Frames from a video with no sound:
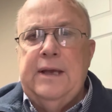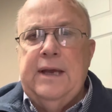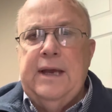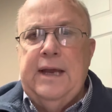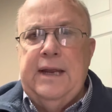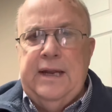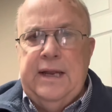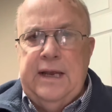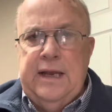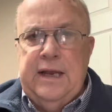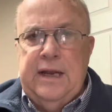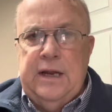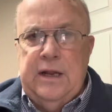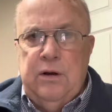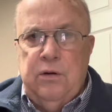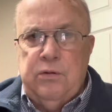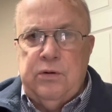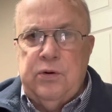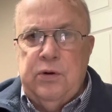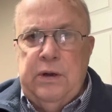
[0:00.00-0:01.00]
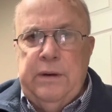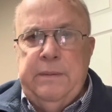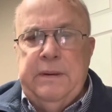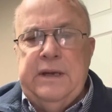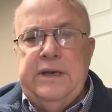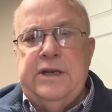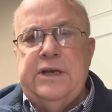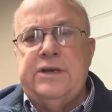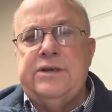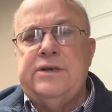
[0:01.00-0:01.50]
He didn't get on to him.
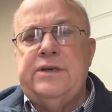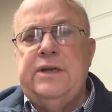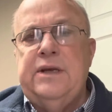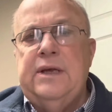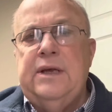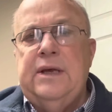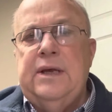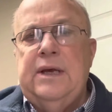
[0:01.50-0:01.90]
He just